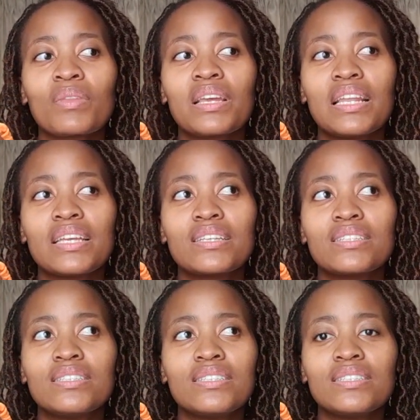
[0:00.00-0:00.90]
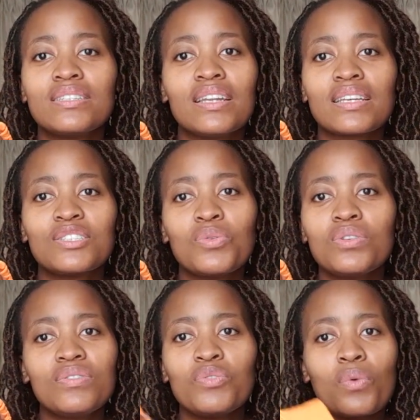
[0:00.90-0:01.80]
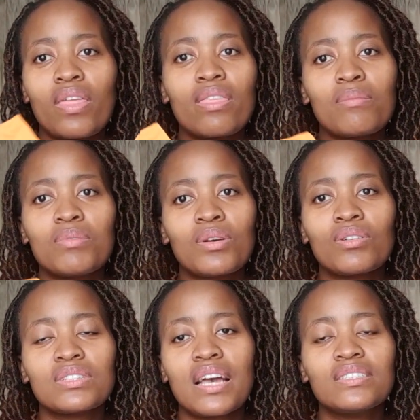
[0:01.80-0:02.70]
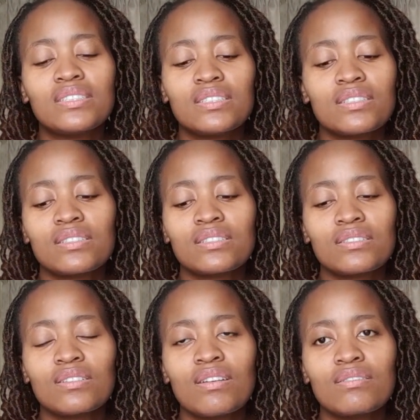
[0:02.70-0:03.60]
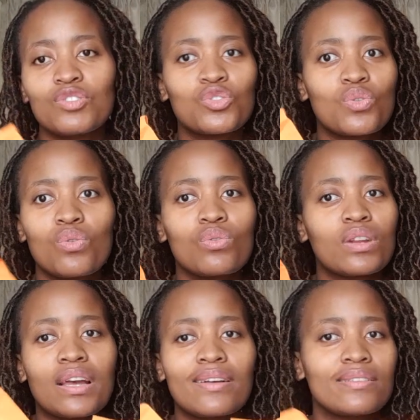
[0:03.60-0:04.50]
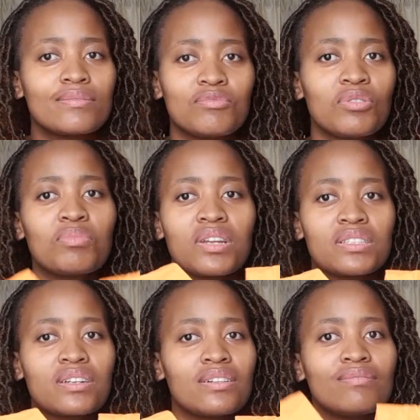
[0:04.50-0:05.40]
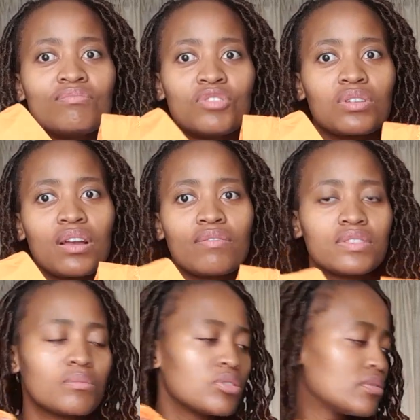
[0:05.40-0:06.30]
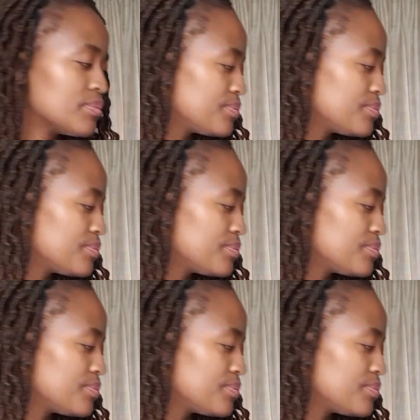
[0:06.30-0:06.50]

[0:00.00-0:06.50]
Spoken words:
like she won't even wear them because I just so not practical, not comfortable.